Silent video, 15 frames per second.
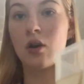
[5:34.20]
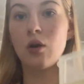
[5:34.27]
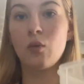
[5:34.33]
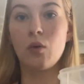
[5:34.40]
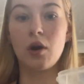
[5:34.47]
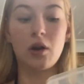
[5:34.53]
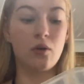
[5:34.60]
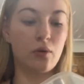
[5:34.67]

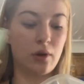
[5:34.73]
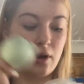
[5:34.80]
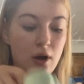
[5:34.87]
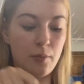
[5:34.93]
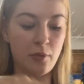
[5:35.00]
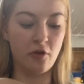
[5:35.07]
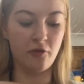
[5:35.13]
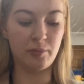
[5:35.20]
1 quarter
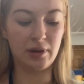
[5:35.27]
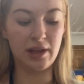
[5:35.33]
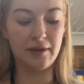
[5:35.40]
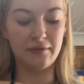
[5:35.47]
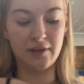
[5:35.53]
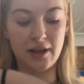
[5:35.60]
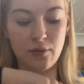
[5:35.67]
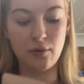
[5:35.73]
cup of plain
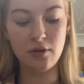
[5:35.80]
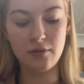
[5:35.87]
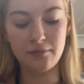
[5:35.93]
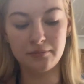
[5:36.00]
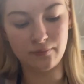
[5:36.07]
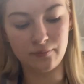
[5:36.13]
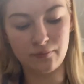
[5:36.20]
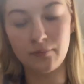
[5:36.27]
flour.
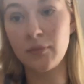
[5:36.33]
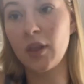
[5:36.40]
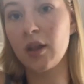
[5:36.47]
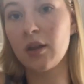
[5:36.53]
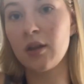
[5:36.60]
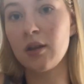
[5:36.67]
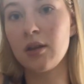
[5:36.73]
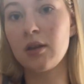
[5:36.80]

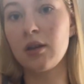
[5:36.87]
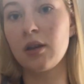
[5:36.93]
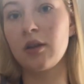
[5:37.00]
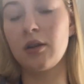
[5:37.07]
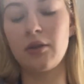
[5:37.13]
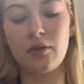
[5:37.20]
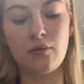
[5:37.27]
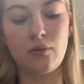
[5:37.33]

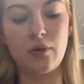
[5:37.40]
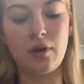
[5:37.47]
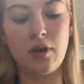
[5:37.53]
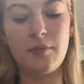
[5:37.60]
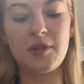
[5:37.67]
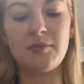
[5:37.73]
Another quarter cup.